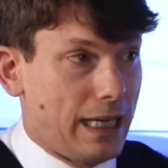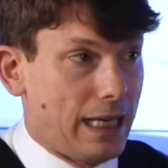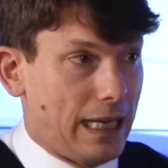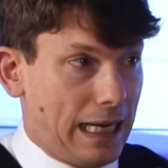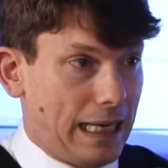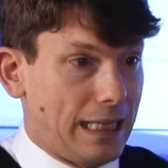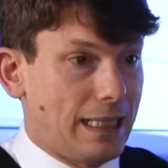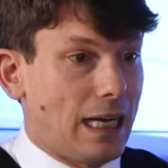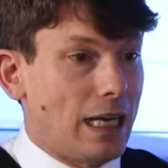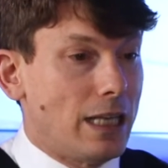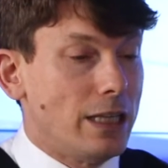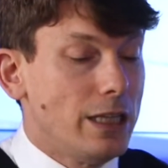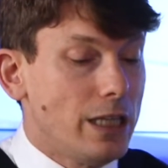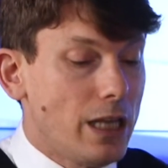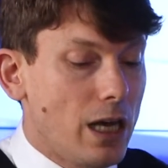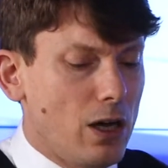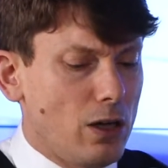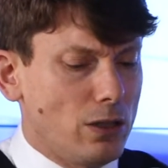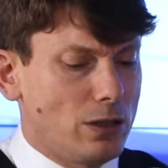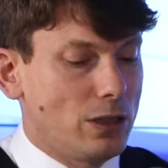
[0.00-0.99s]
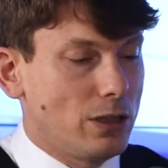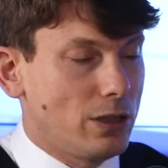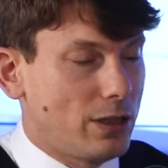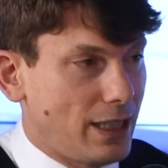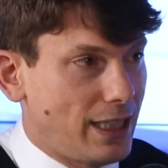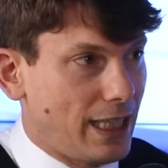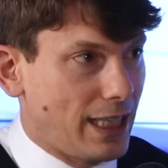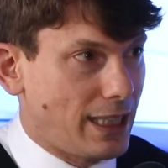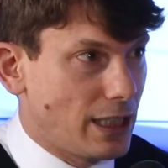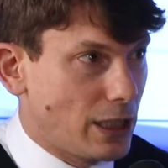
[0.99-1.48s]
and not
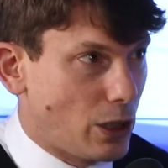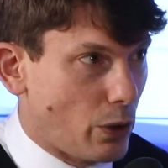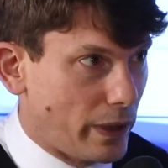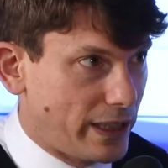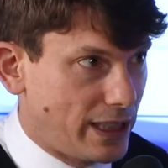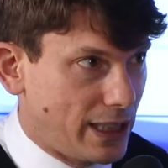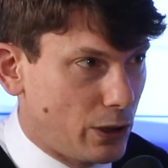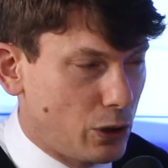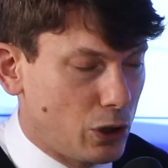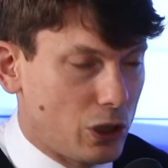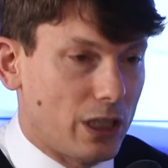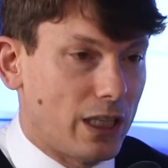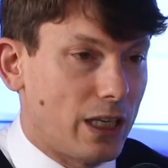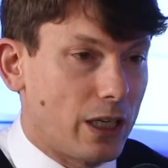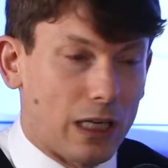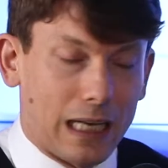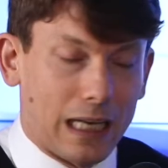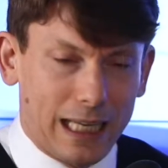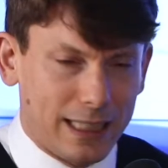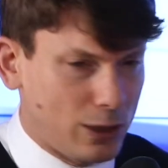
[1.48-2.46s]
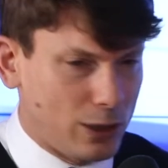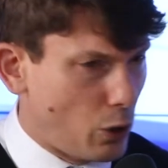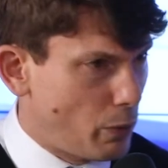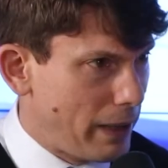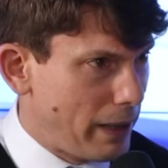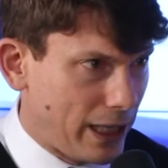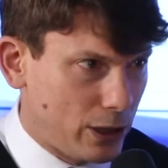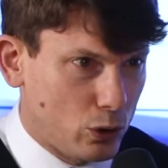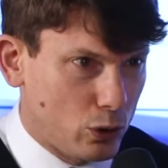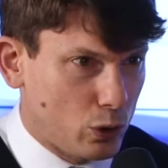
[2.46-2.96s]
the technical execution. Let's go
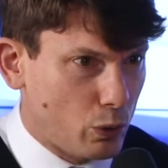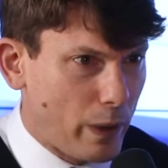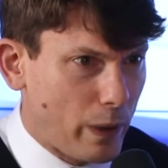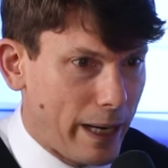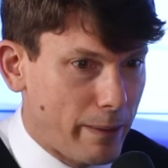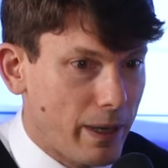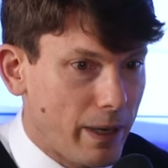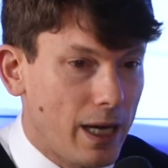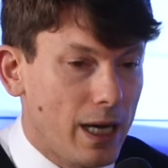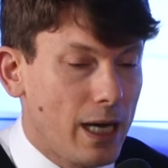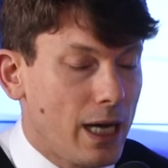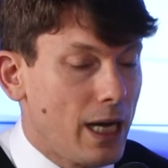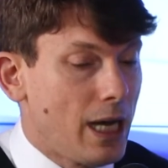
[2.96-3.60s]
back to the web.